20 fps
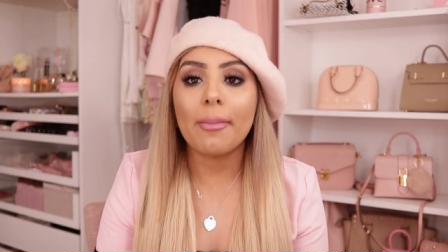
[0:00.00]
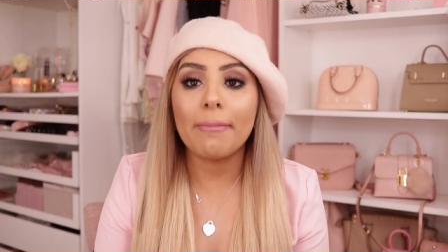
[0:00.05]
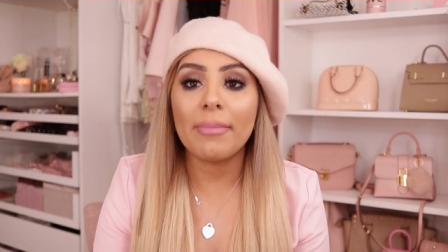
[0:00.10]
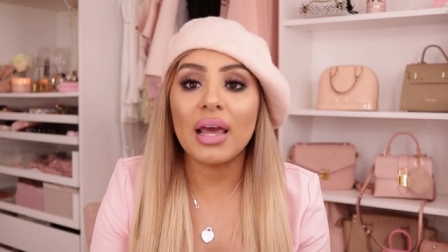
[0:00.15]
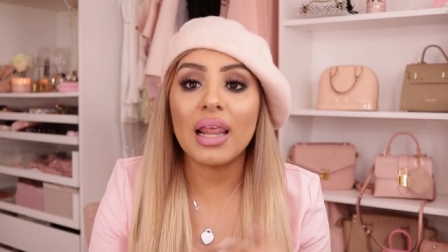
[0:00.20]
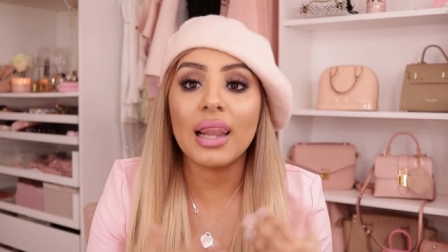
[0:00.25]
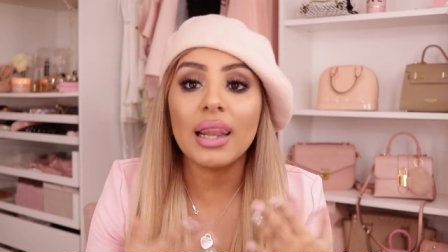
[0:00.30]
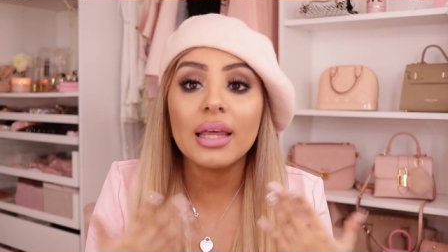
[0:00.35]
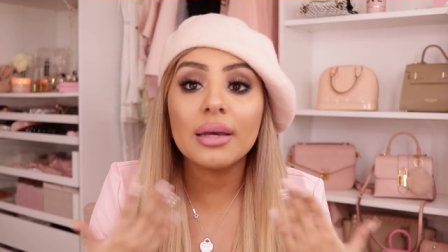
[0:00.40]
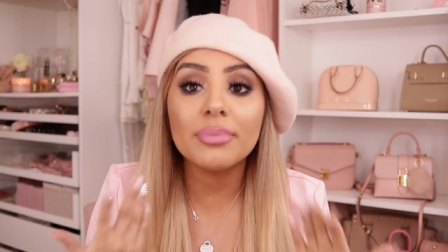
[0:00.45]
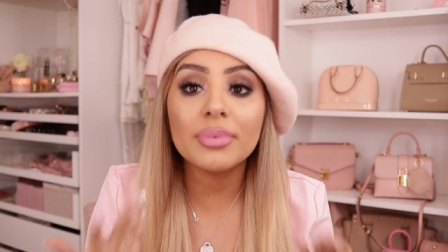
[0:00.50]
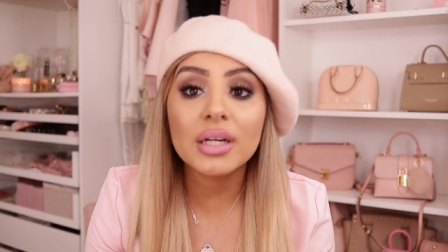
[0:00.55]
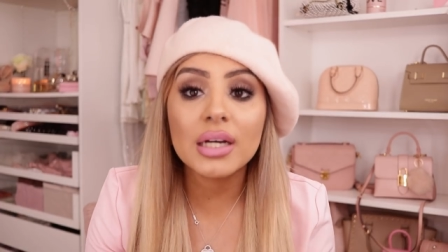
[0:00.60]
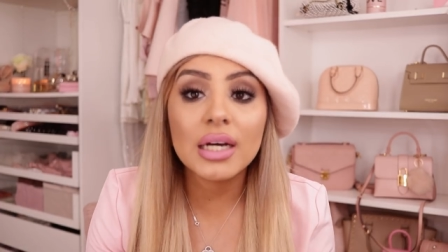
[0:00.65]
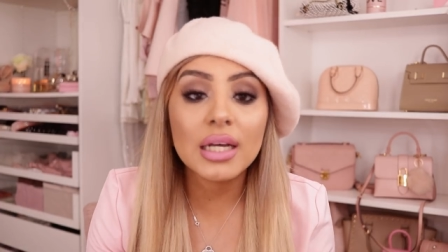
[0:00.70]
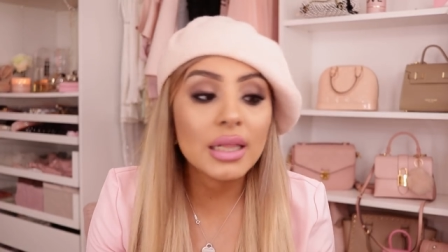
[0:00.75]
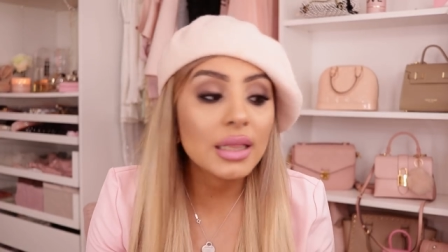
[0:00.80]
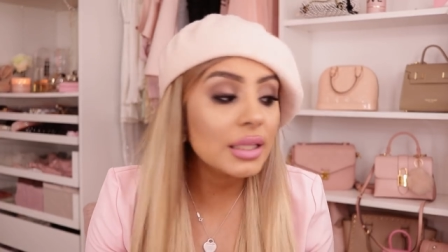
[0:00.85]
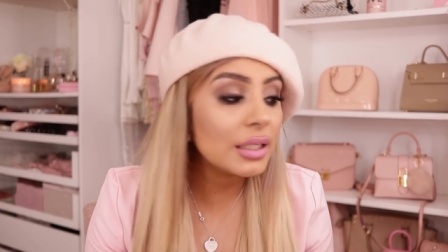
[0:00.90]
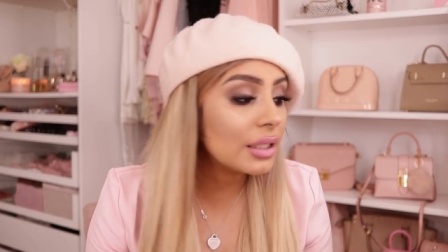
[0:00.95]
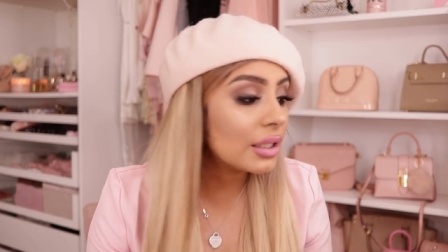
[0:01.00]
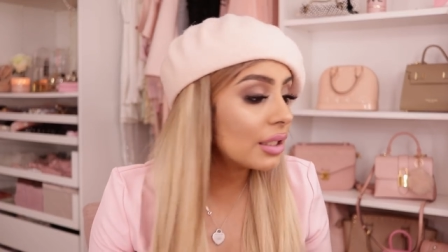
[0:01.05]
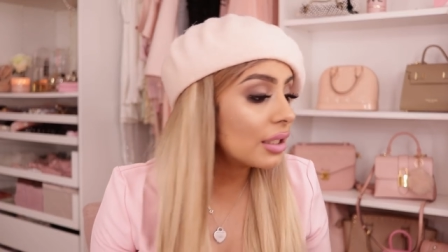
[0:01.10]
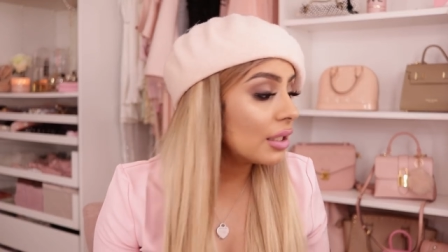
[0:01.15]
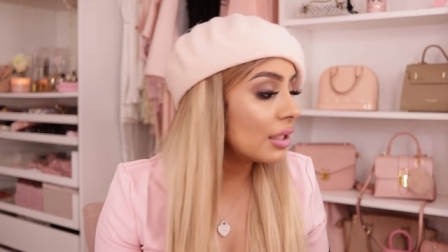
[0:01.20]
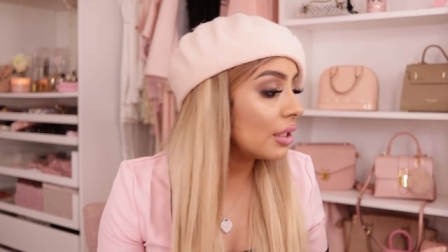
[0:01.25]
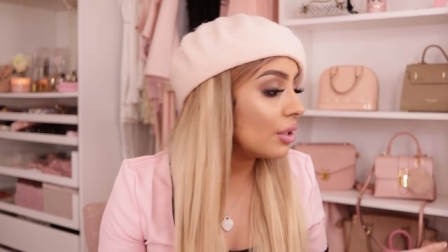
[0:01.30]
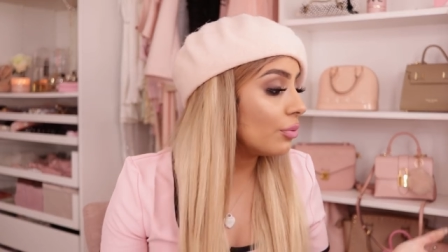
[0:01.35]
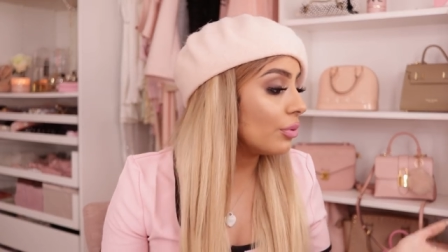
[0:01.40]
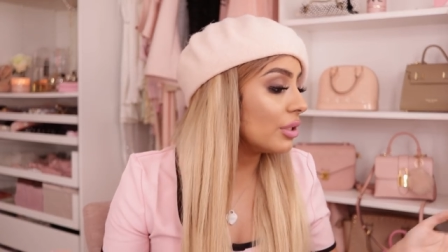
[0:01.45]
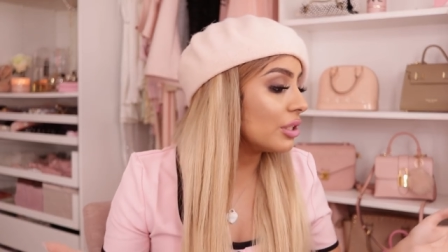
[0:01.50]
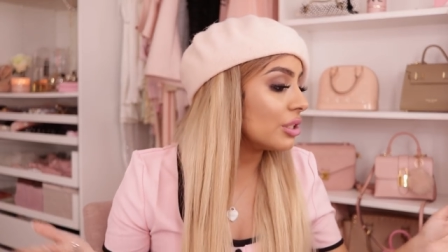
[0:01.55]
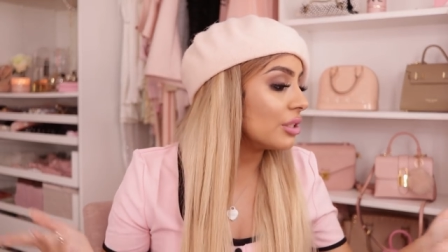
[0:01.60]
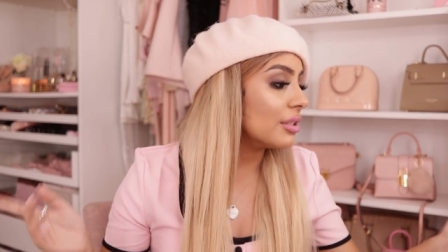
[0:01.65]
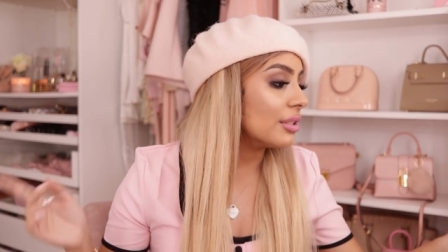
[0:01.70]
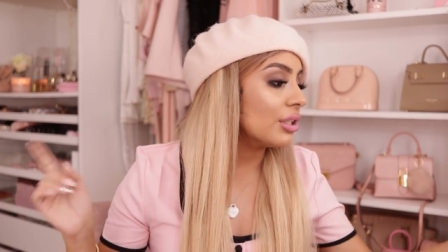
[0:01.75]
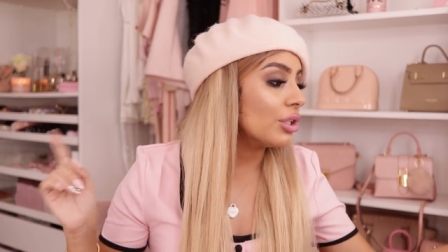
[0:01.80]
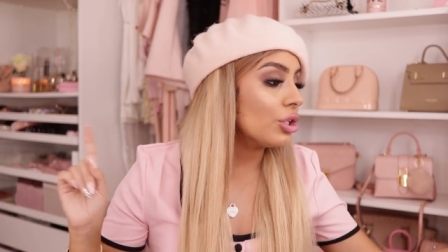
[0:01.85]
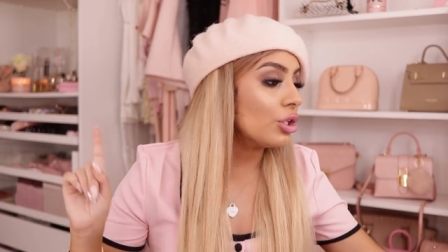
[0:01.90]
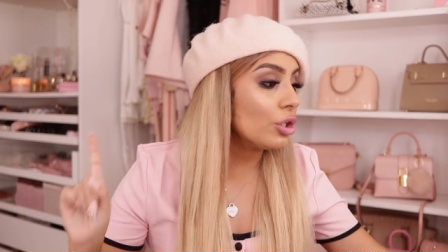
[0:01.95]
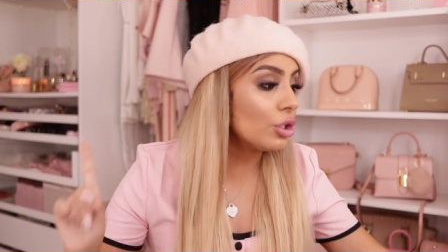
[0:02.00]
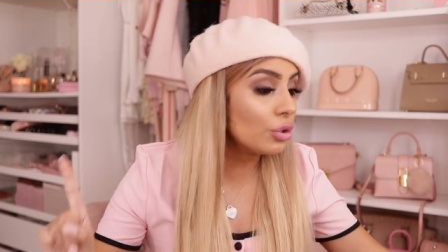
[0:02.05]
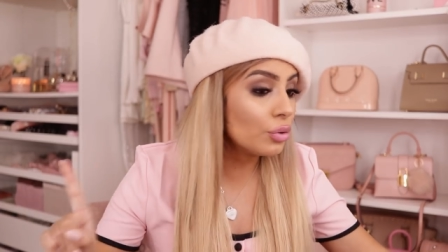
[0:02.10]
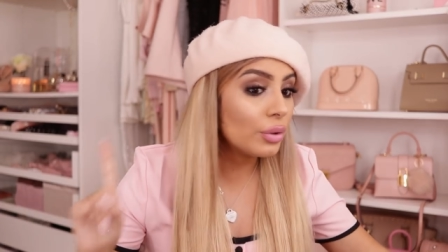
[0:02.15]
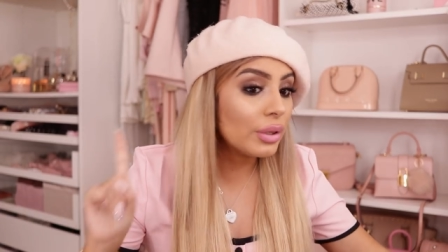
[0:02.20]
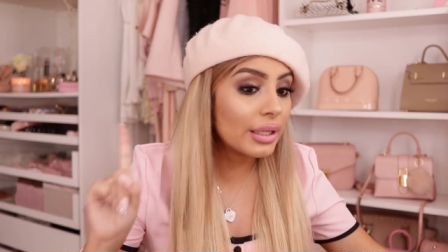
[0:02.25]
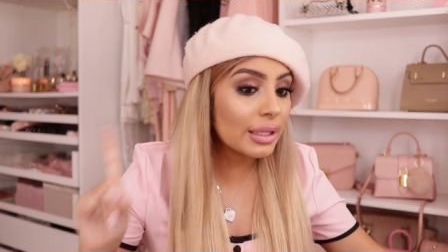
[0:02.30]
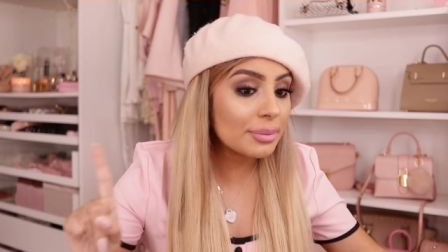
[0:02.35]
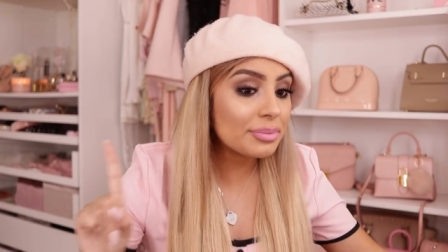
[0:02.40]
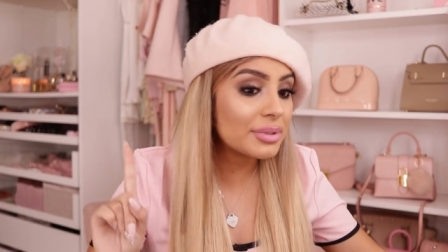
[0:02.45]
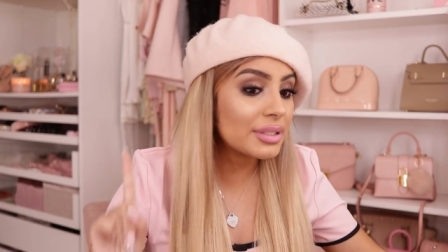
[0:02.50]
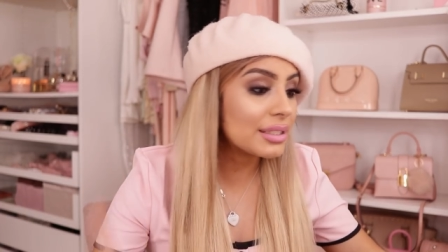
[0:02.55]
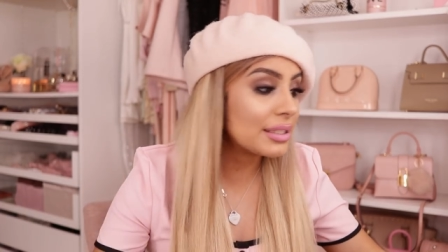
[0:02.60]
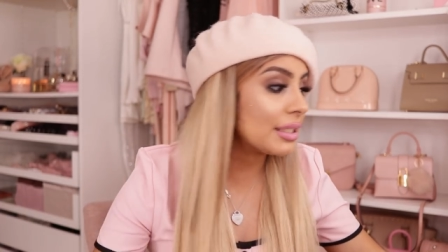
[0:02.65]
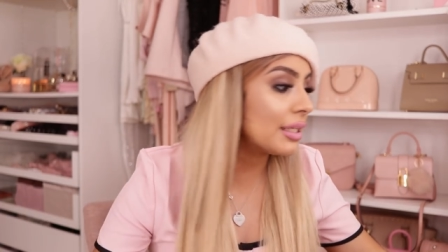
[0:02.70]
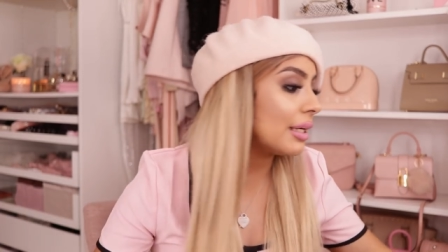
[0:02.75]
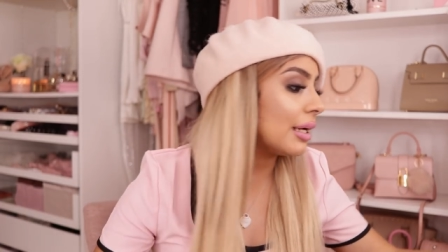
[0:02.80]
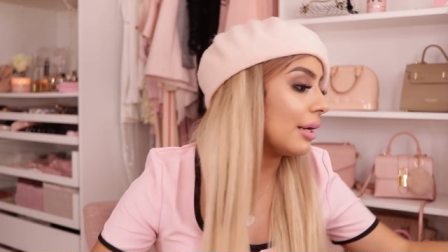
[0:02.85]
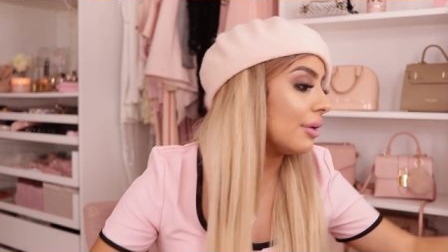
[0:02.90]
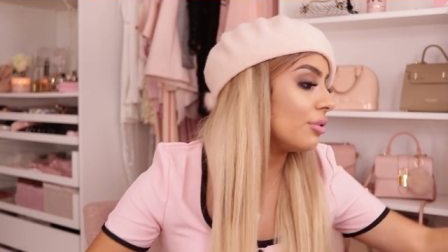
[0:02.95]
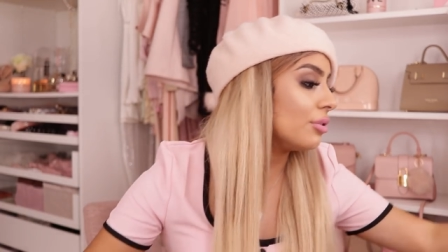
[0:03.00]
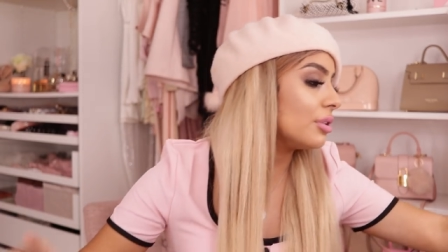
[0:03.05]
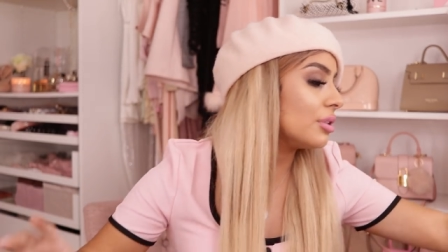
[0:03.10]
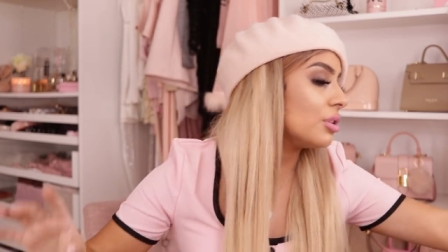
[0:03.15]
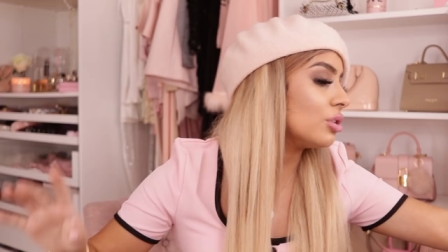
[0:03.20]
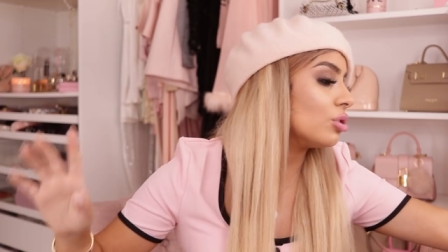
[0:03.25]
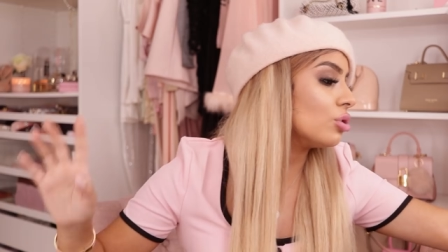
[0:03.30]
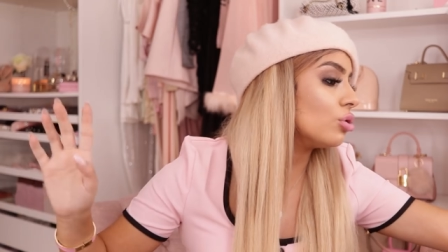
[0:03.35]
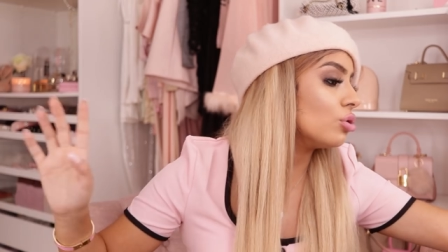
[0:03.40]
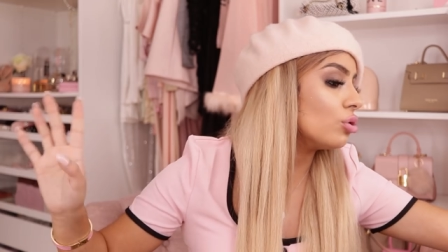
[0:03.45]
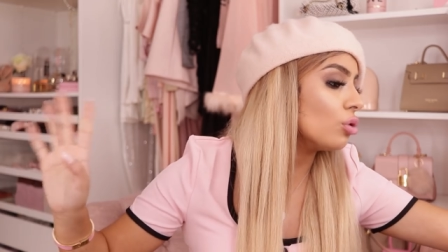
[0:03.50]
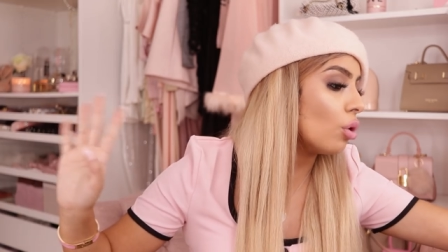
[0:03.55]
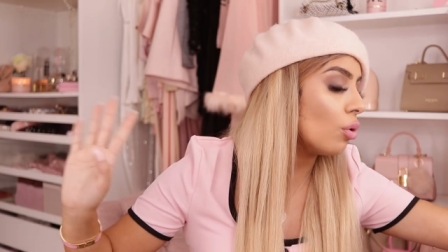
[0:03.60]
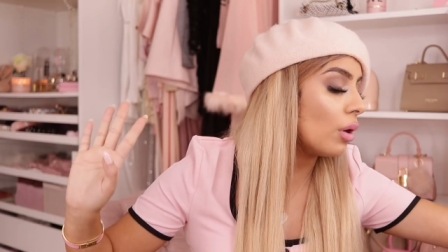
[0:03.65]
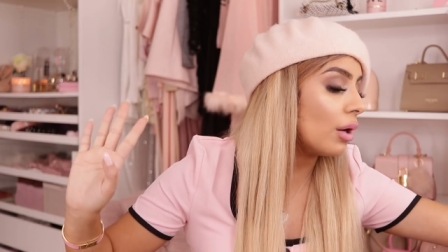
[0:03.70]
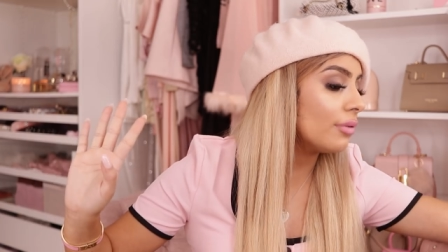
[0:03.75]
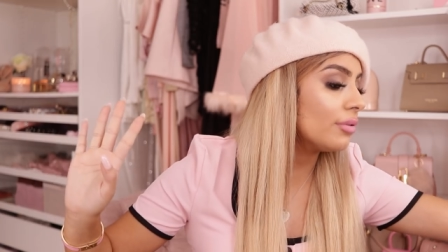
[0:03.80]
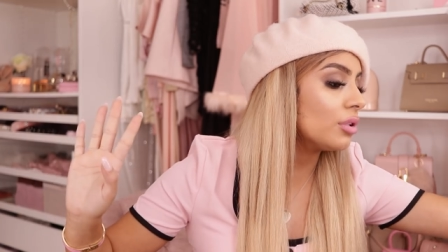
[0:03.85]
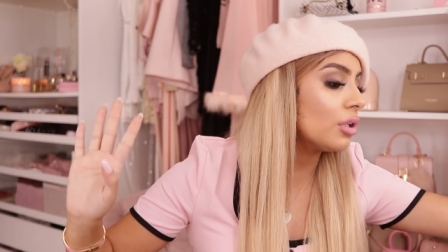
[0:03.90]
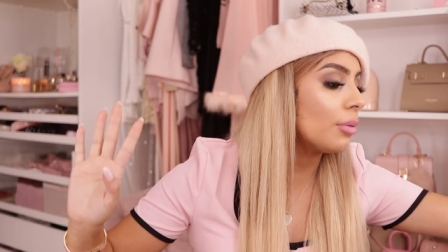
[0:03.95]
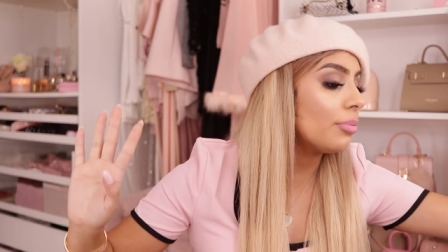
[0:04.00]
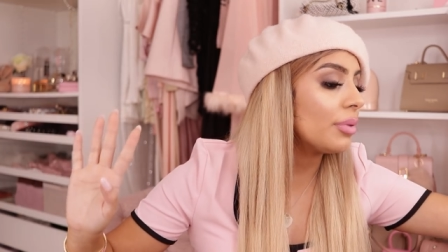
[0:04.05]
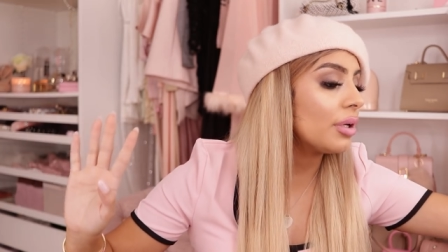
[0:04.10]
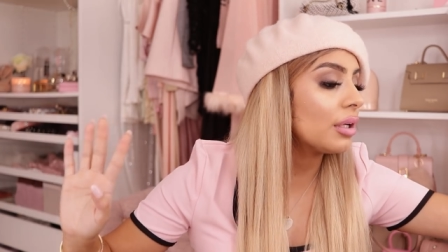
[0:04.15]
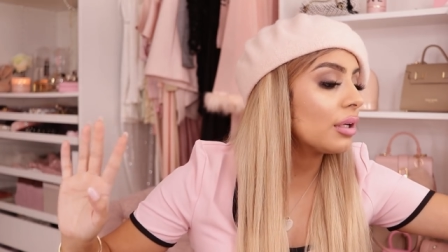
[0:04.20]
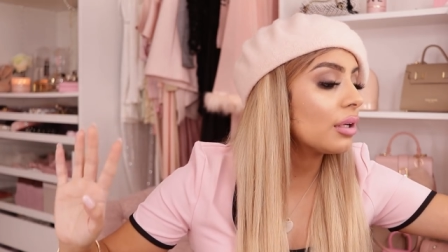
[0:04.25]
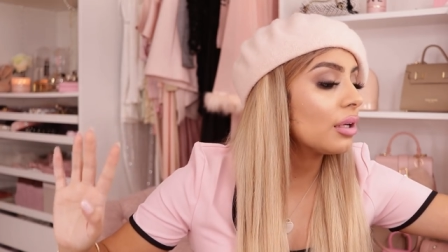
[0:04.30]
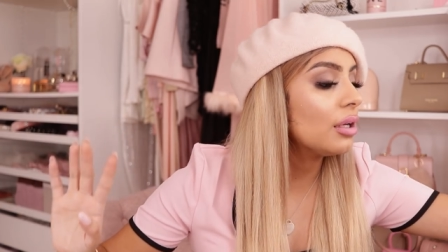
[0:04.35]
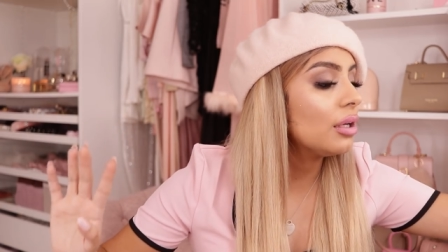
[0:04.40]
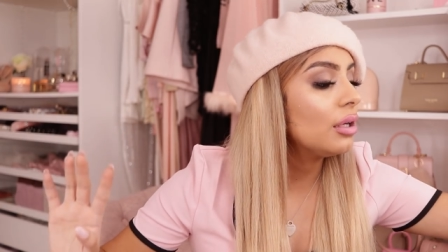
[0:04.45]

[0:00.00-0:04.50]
my lip color which is a new lipstick I know this is so off topic